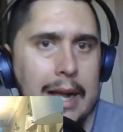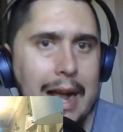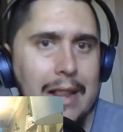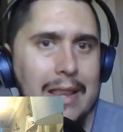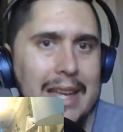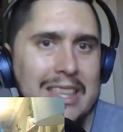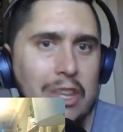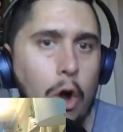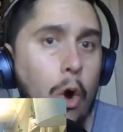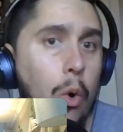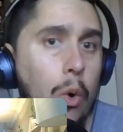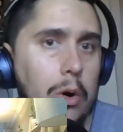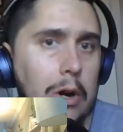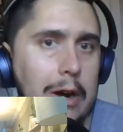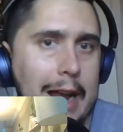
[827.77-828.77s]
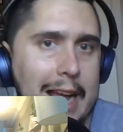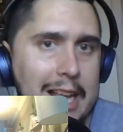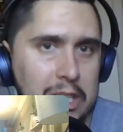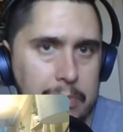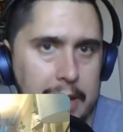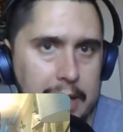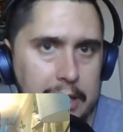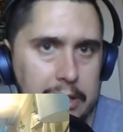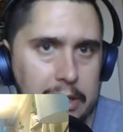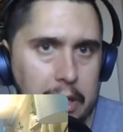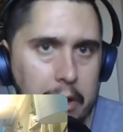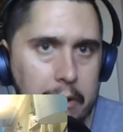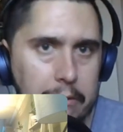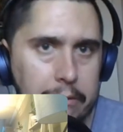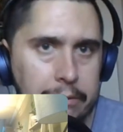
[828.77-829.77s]
I like the horror aspects
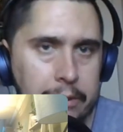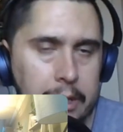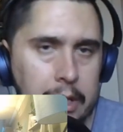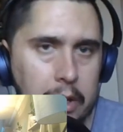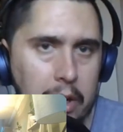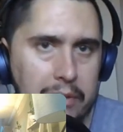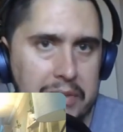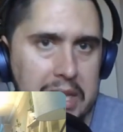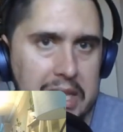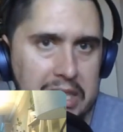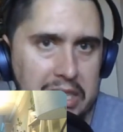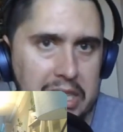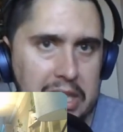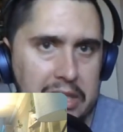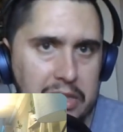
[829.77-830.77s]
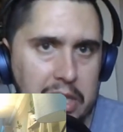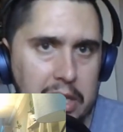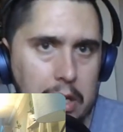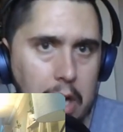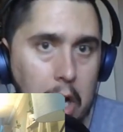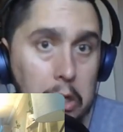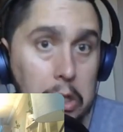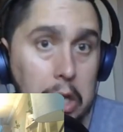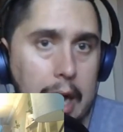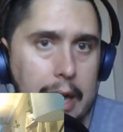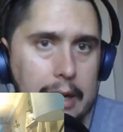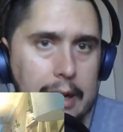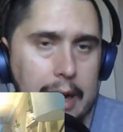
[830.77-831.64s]
of this season a lot.